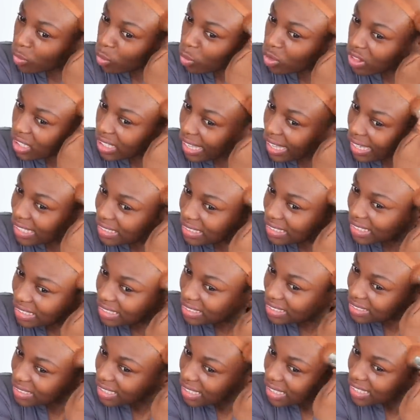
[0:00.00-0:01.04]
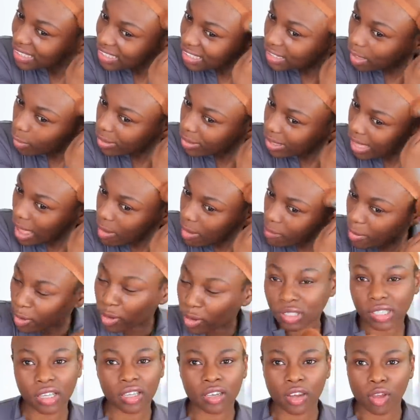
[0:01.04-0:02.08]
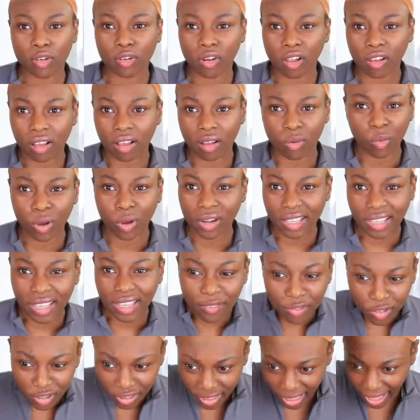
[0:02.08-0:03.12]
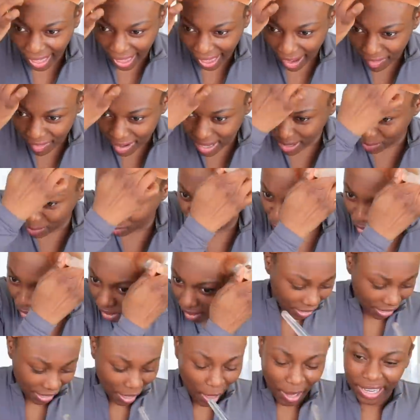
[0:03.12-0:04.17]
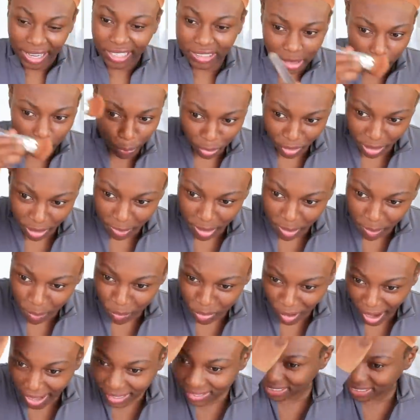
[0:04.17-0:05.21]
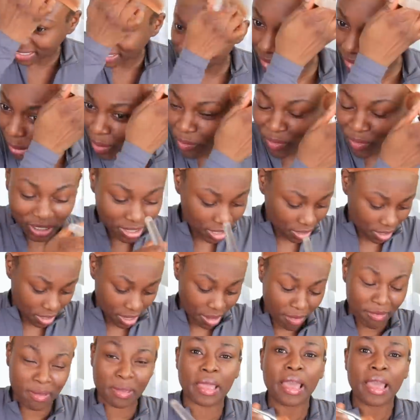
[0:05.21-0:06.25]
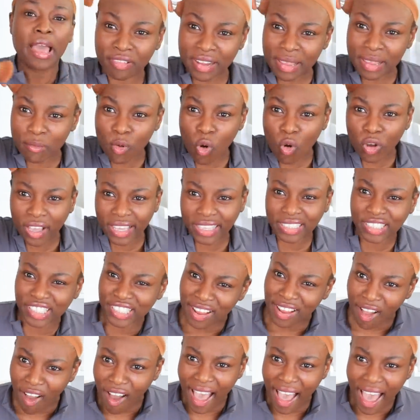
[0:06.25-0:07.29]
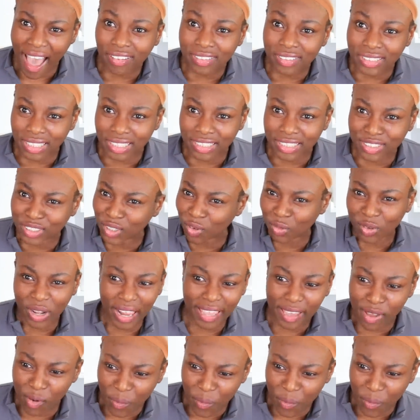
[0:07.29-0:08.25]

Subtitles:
all the ladies, you know, in Cambodia no longer want to give you their hair anymore? And it's a premium price. Some of us are going to be remortgaging our houses to lay a